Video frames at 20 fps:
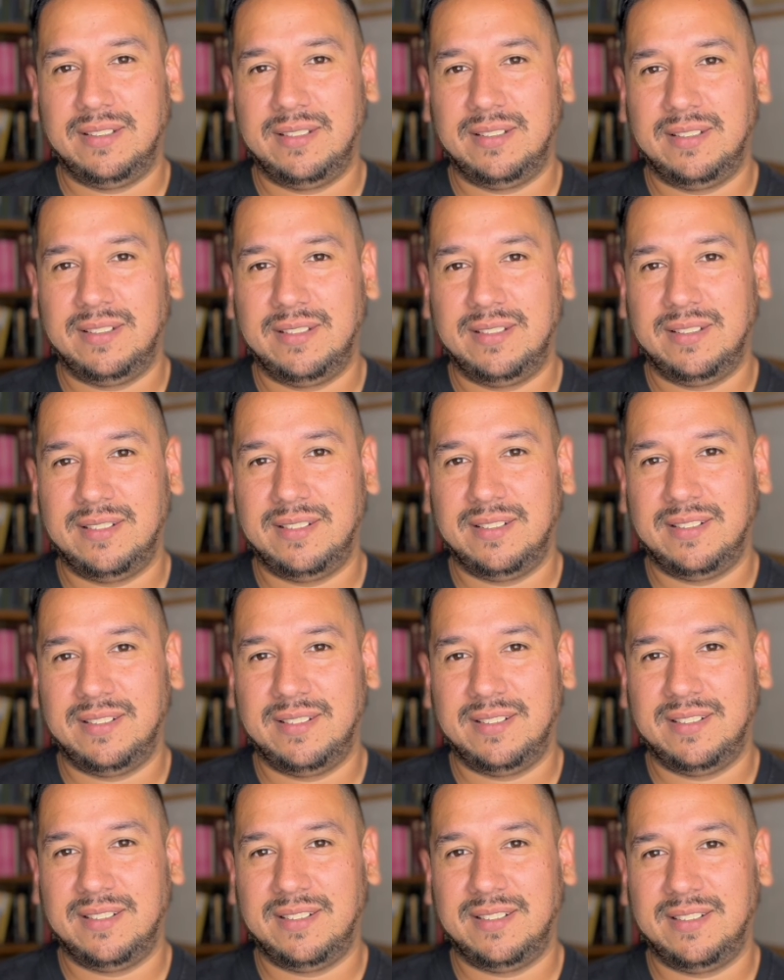
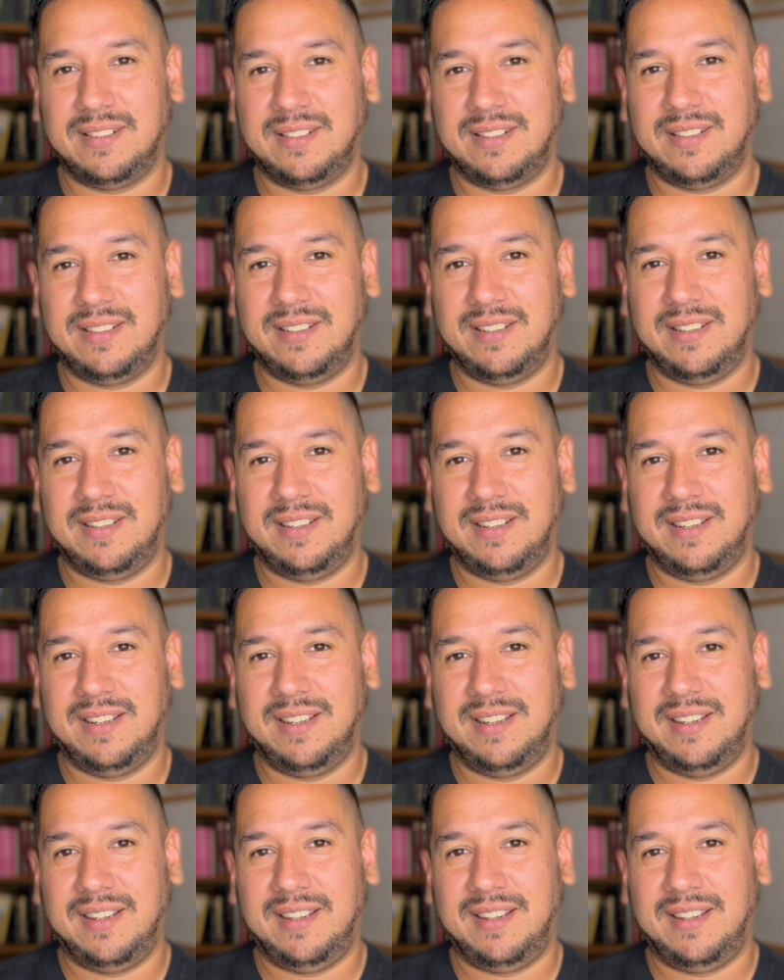(silence)